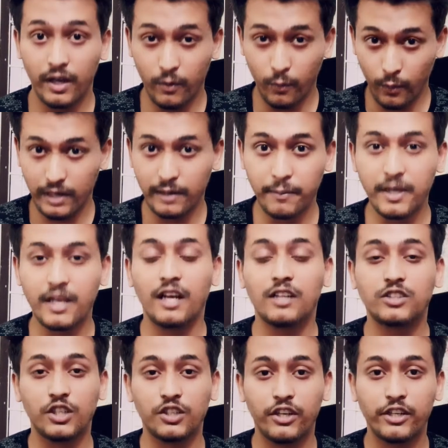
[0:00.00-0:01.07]
will be a
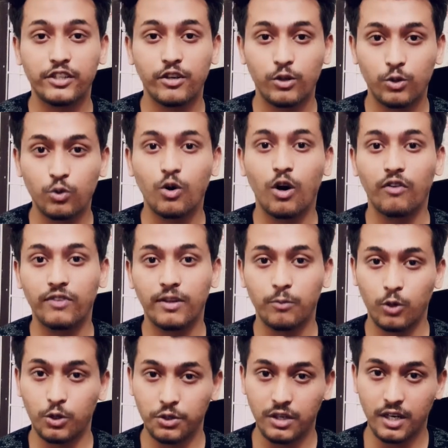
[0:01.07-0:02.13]
Generation 2 of the
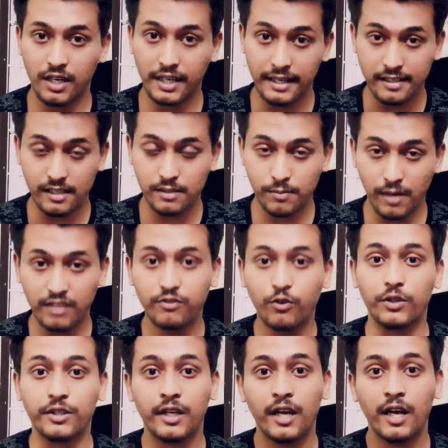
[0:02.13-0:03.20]
Motorola Razr smartphone.